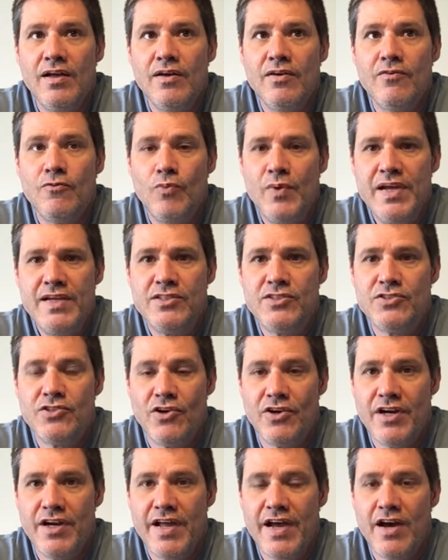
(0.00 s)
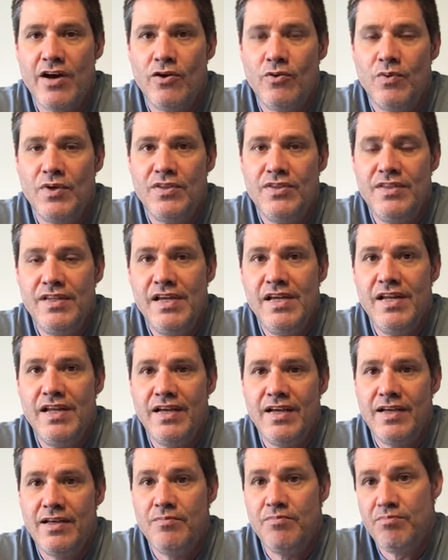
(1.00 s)
We started out with
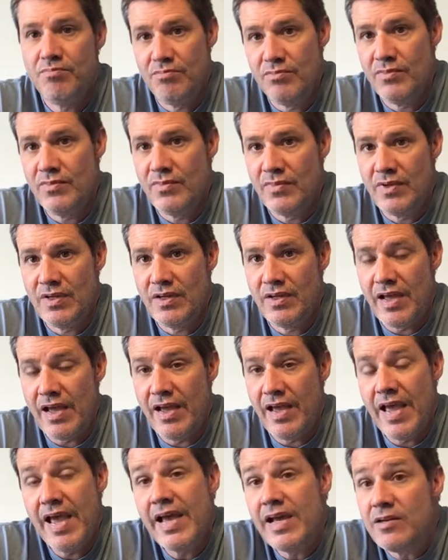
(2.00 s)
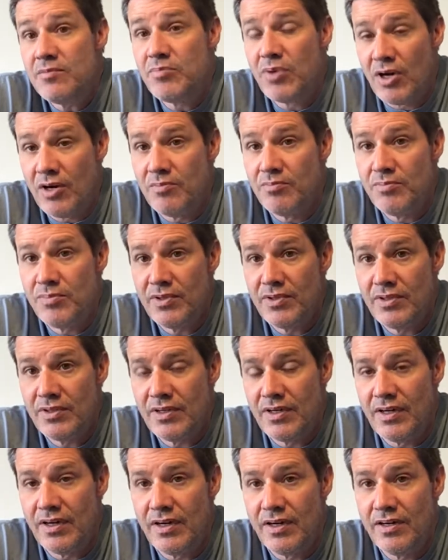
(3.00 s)
needing a hand pump
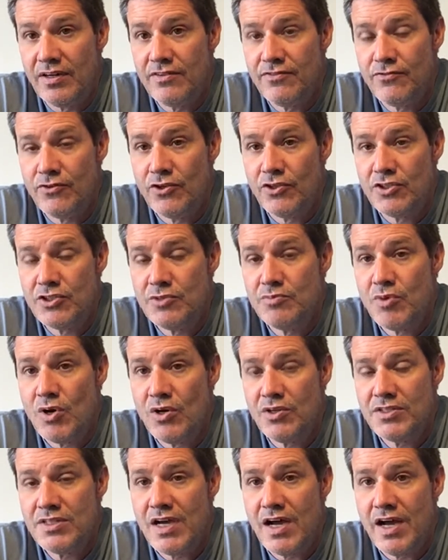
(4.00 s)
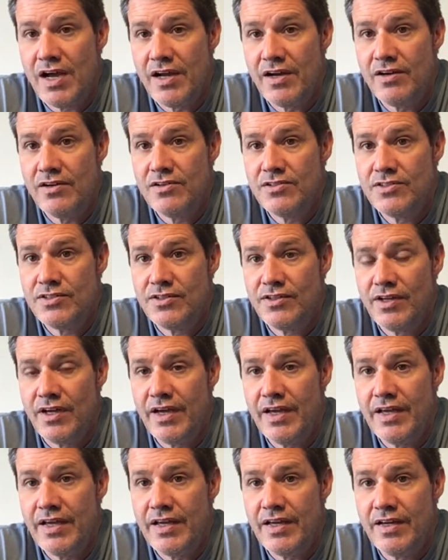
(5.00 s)
for small tires,
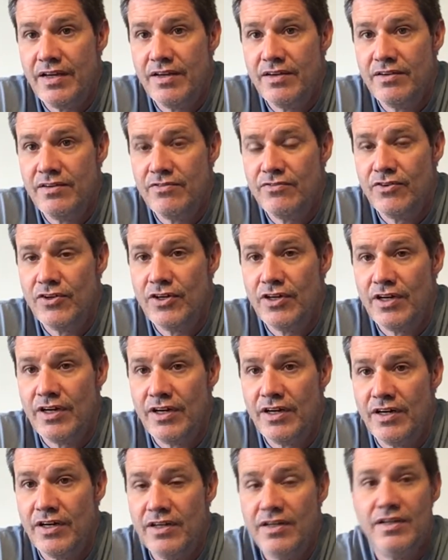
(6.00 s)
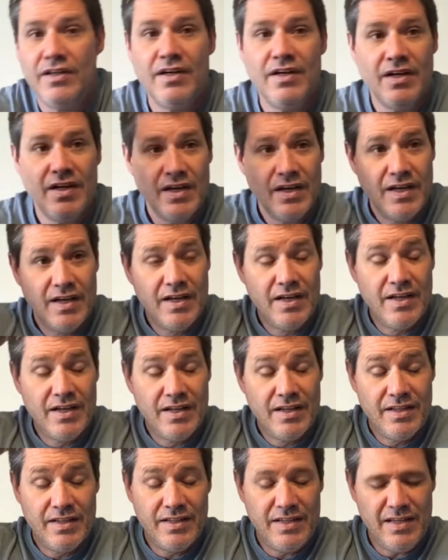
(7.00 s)
like for
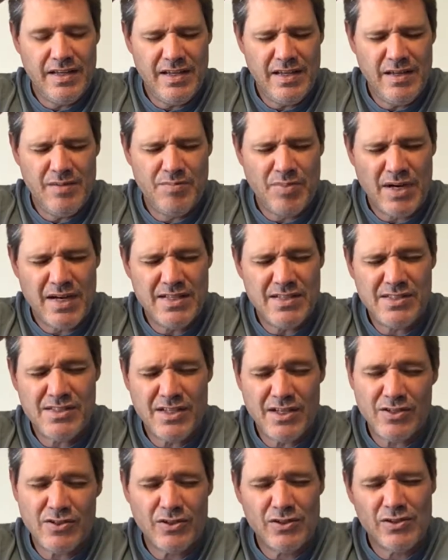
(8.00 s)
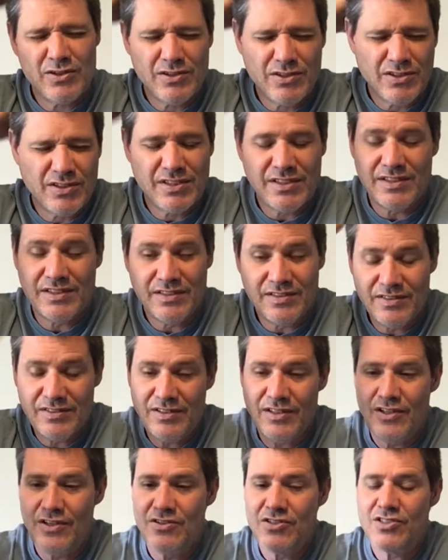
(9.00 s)
the bicycles
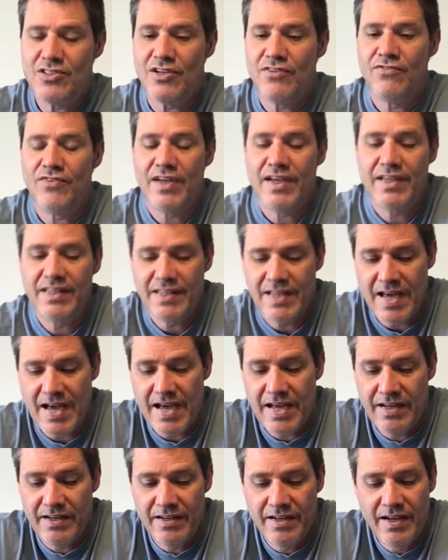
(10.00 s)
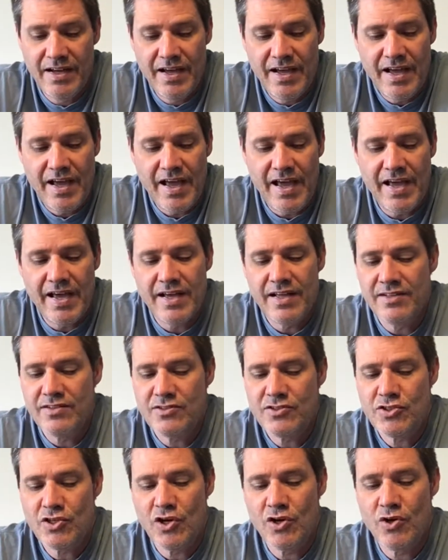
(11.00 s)
and stuff like that. And
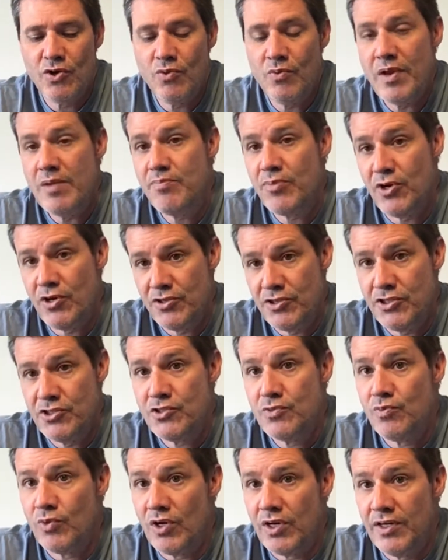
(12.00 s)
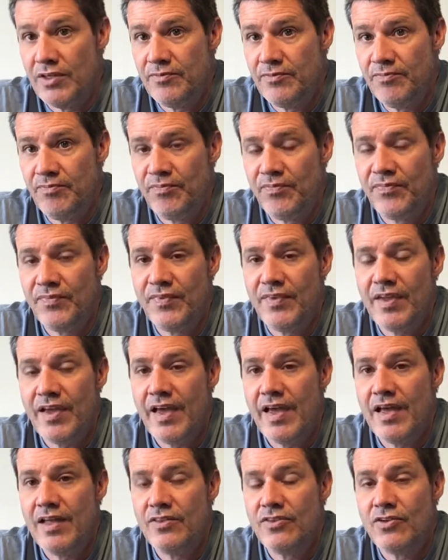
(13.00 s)
so we purchased one
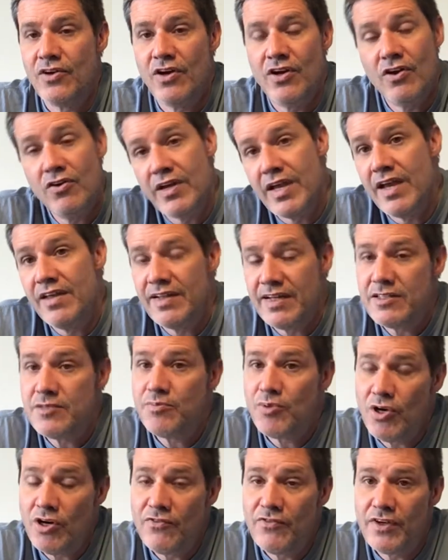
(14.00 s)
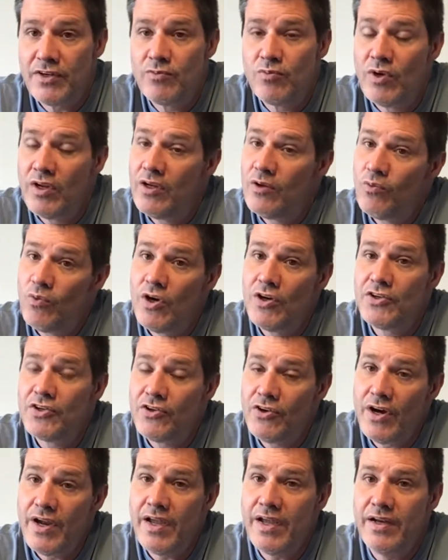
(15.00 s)
and thought, okay, that's perfect. Well, it worked
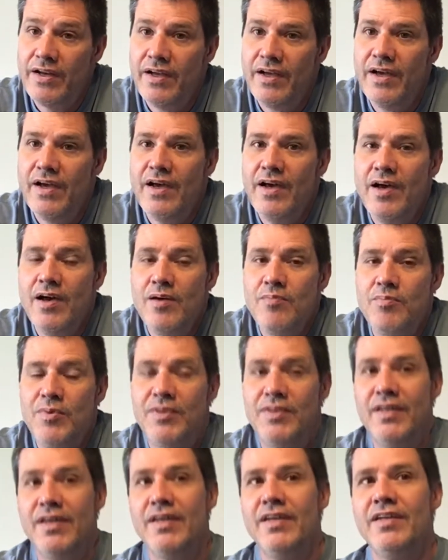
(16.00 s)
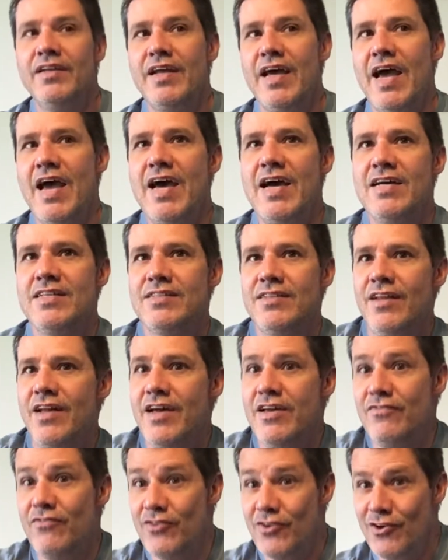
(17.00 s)
great. But then as
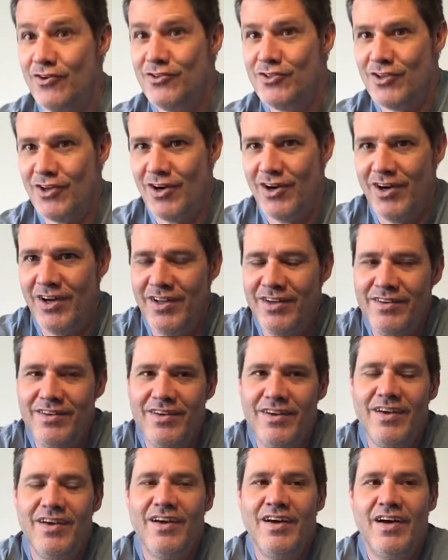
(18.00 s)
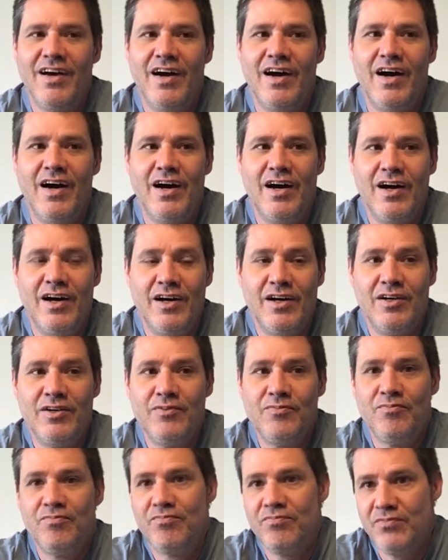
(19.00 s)
life goes on,
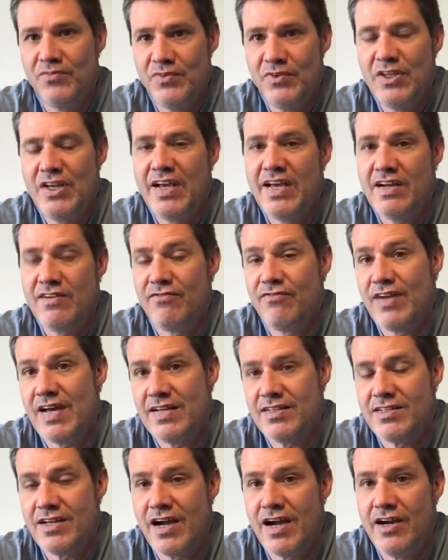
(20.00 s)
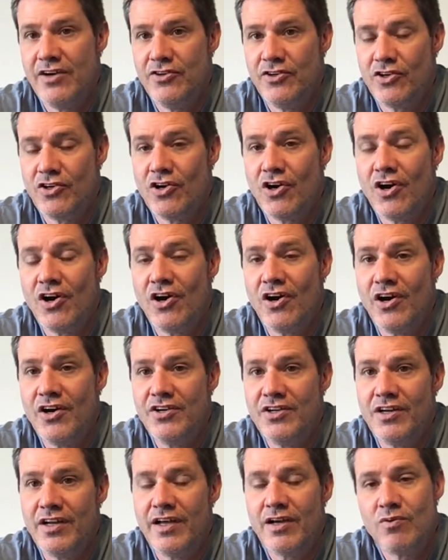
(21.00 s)
you get a flat tire in your car and
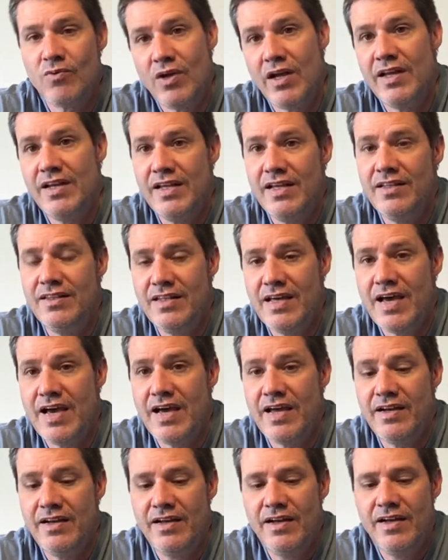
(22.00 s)
you're like, well, I need that.